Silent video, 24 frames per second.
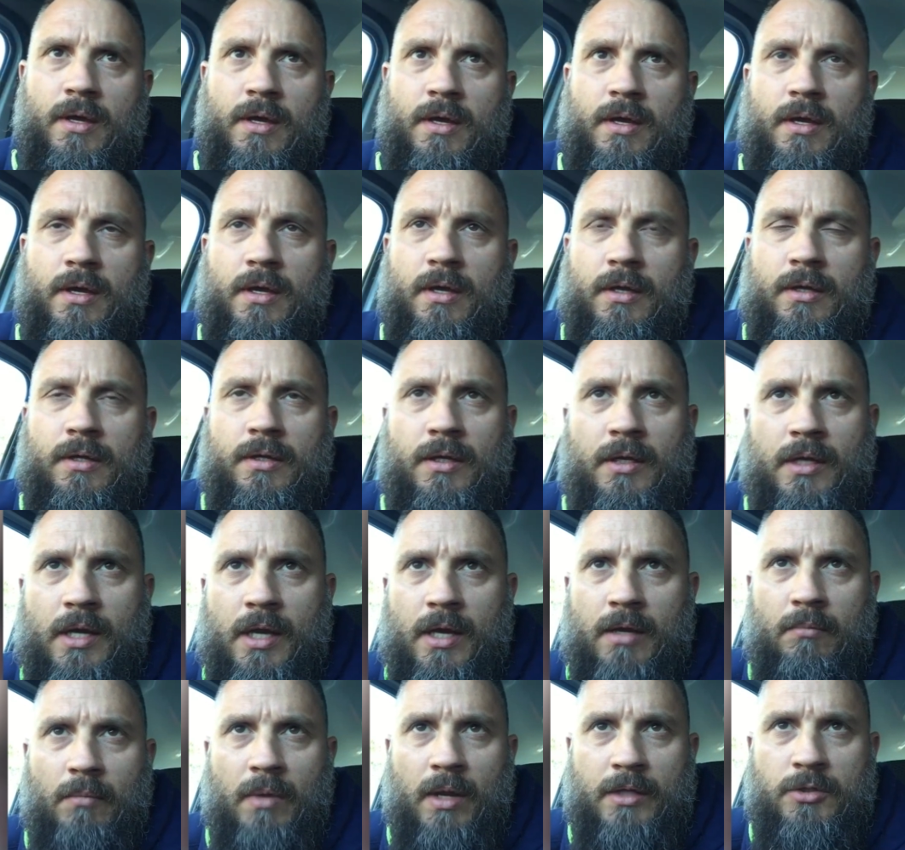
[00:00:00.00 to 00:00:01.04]
And it
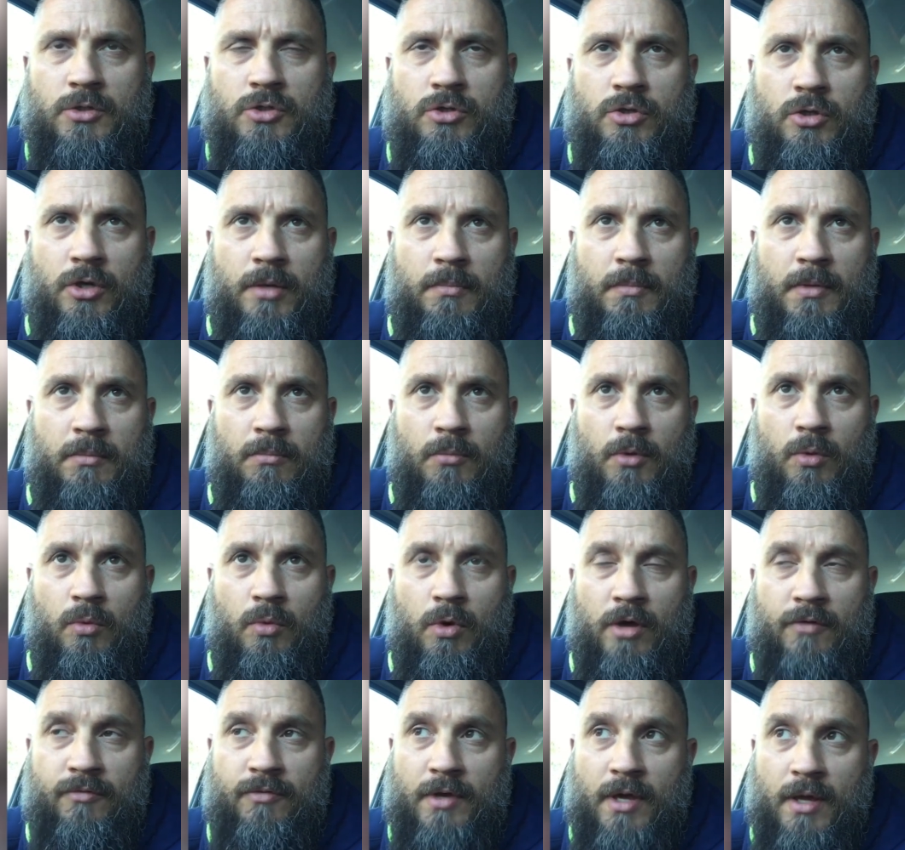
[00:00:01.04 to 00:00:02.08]
came lunchtime, and my
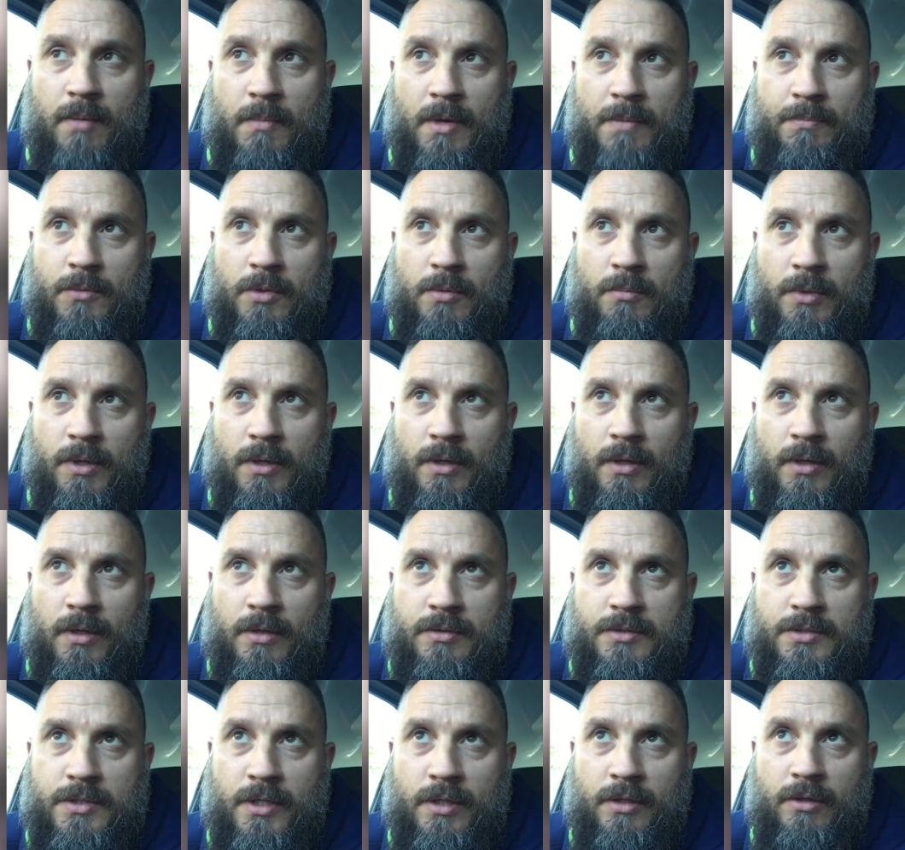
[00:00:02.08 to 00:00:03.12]
wife came up to me
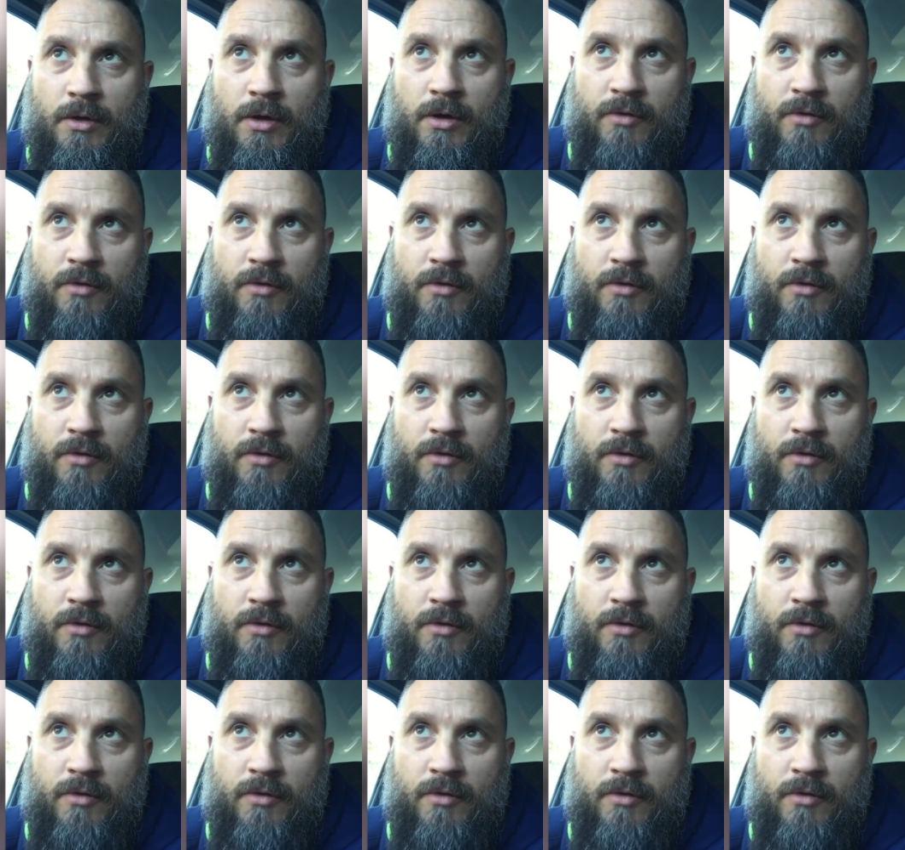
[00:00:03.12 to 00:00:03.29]
and said,